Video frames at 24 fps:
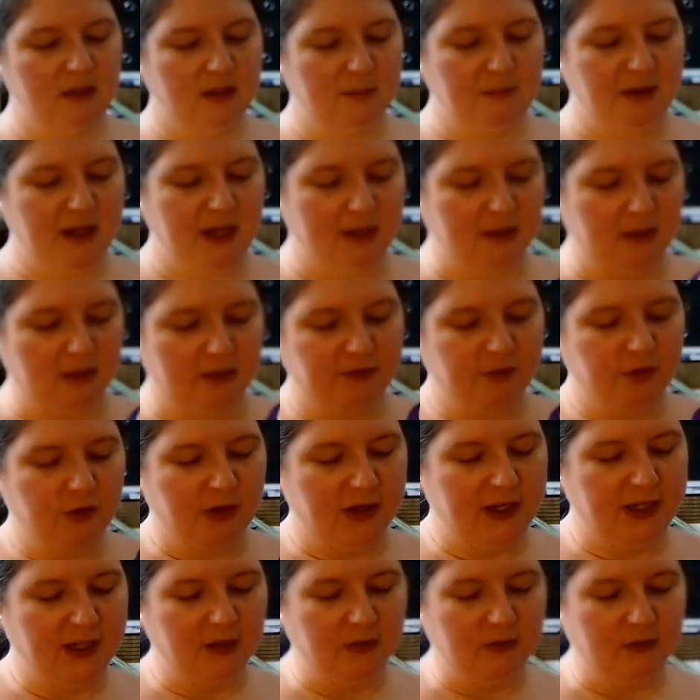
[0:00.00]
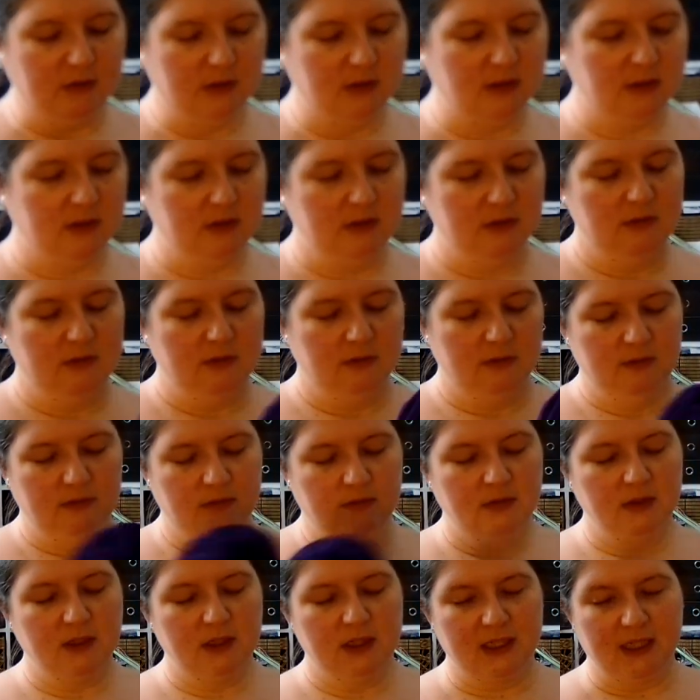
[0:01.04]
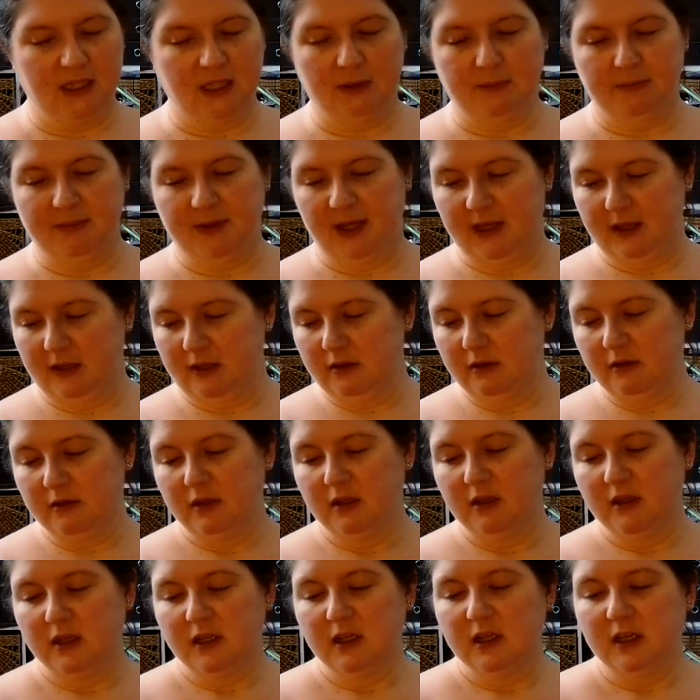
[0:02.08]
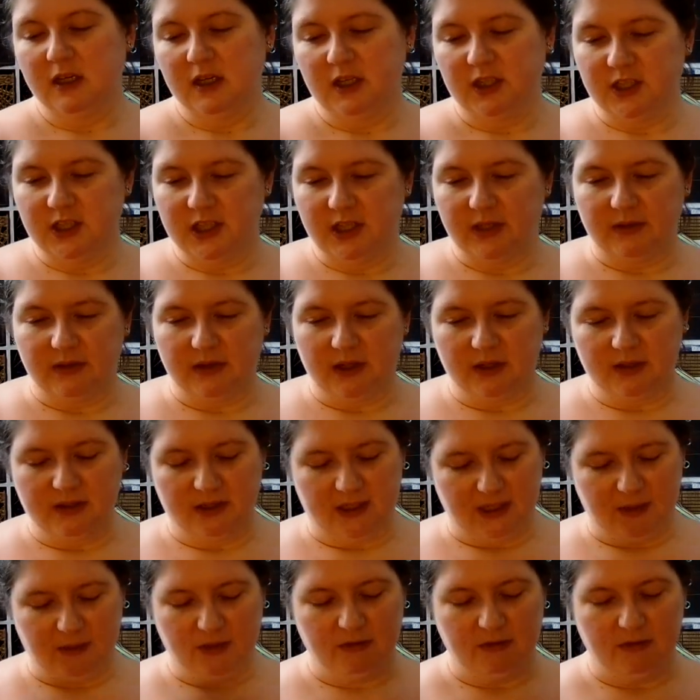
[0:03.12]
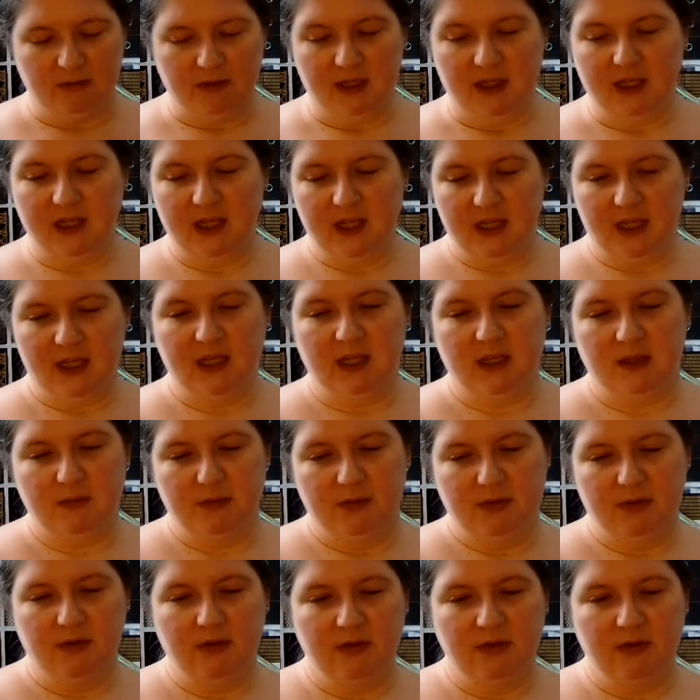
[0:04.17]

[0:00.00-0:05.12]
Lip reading: panel of triangles down the back. I don't know now whether I'm going to keep